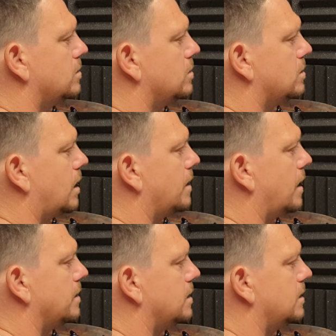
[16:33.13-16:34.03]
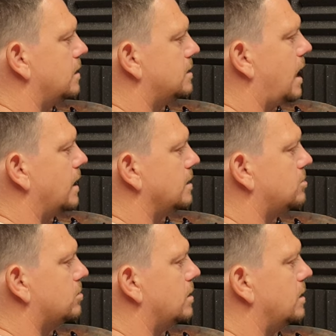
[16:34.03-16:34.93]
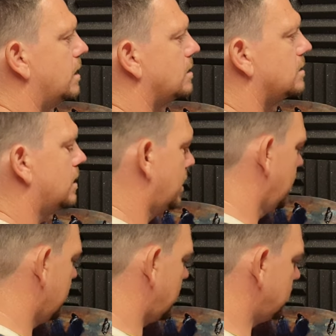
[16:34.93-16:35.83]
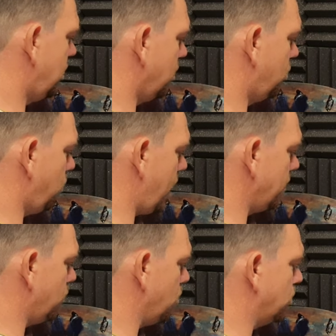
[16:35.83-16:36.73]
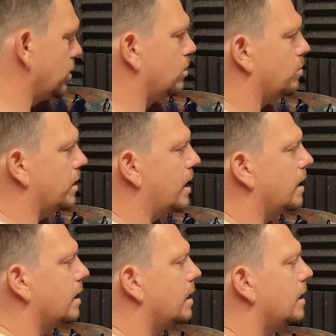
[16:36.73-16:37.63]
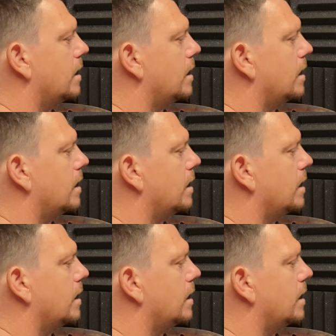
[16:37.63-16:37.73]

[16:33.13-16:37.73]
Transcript: just like that. This little tiny tree that's that's not quite woken up yet.